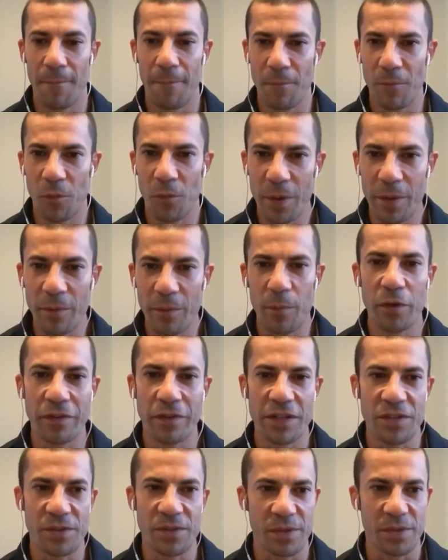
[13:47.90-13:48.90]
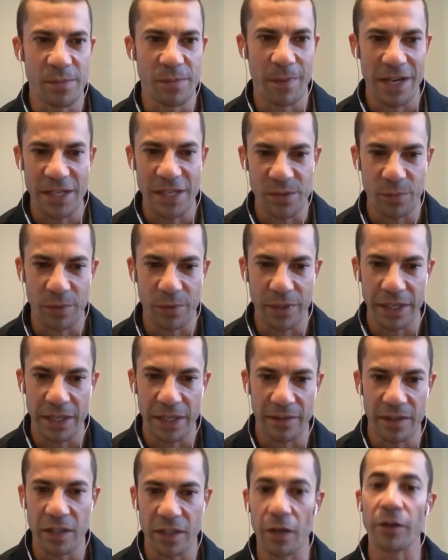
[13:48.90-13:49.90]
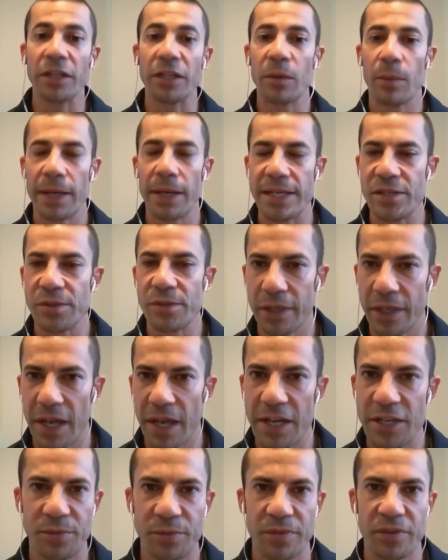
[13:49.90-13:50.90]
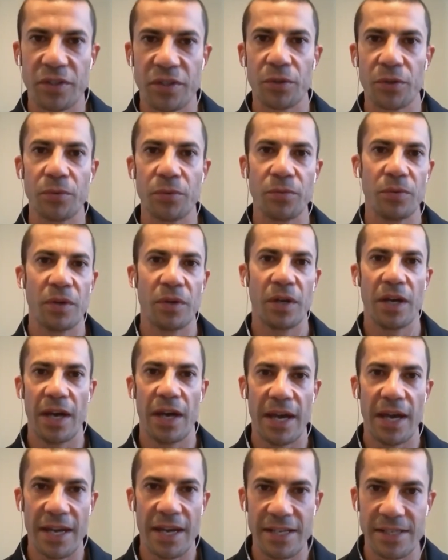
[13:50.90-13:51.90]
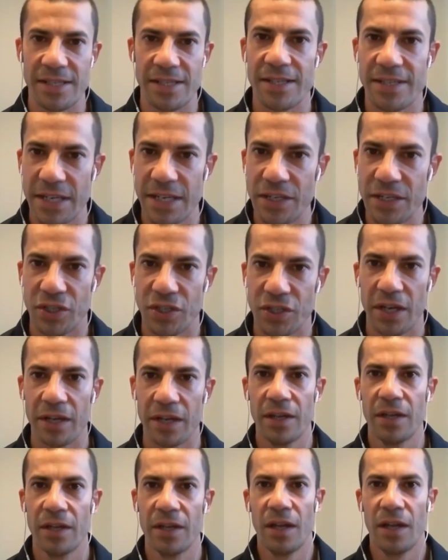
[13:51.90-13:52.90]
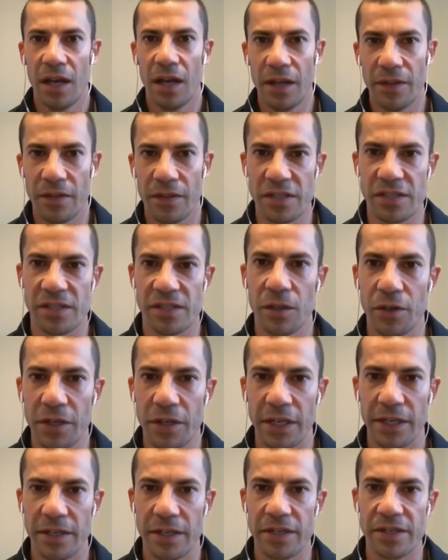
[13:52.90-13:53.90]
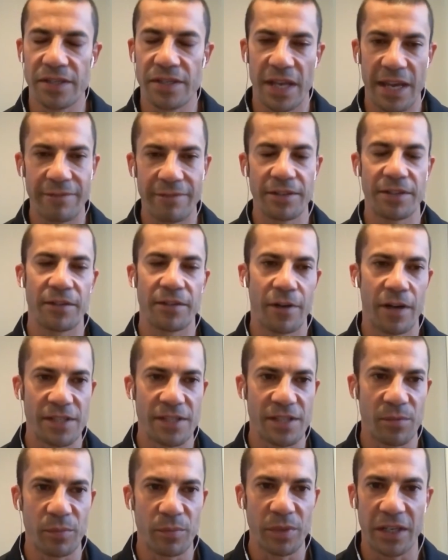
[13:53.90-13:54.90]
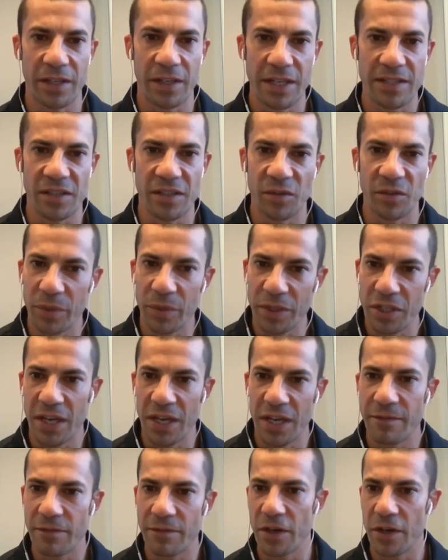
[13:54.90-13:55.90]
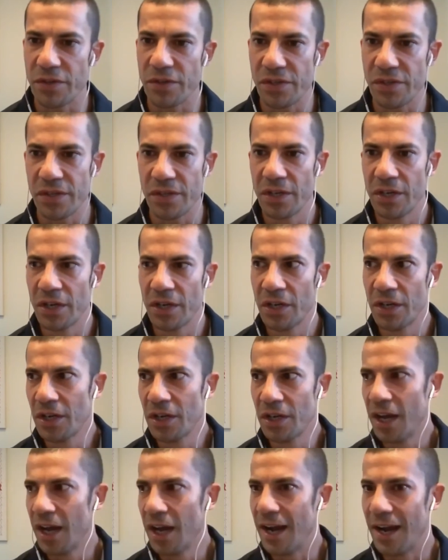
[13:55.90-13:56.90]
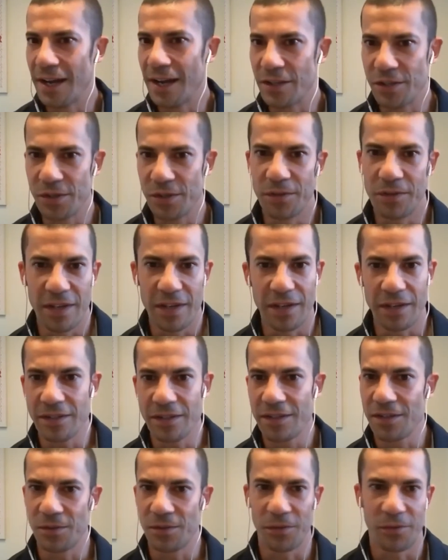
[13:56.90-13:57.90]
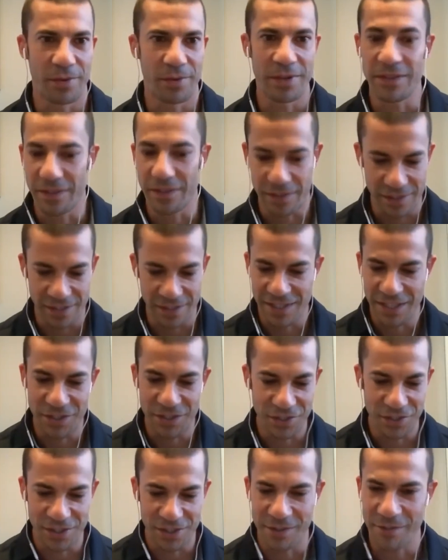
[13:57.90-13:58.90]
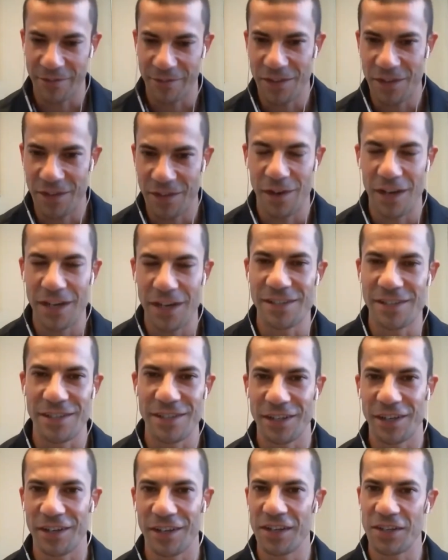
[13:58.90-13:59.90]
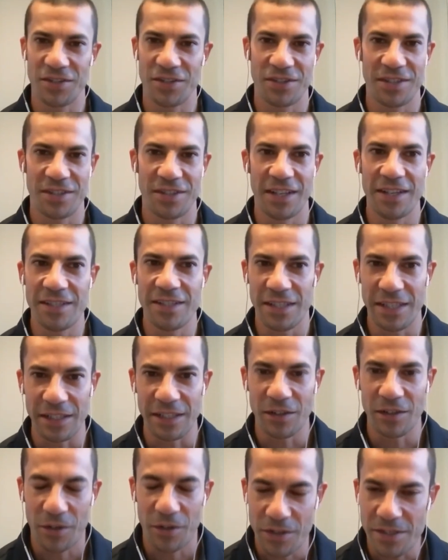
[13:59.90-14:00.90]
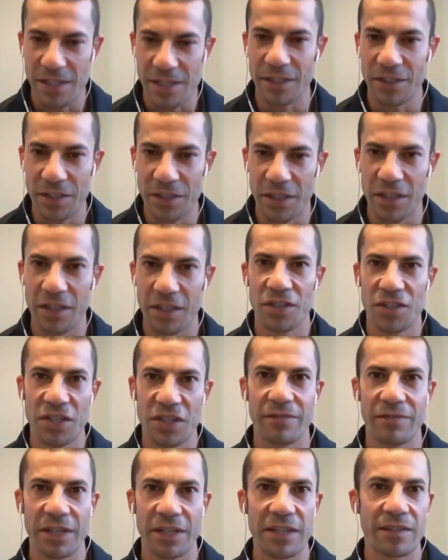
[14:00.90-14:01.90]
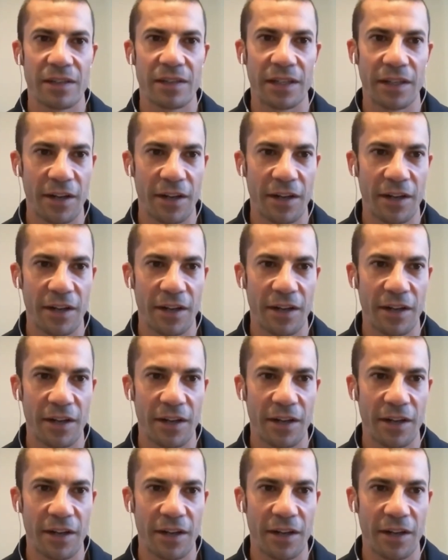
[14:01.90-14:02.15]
We're moving into a space where the only way to engage with you as the teacher in this learning is to have a device and be connected. And when you have those two things or three things, a teacher, the device, and a connection to the internet, honestly, you can achieve anything.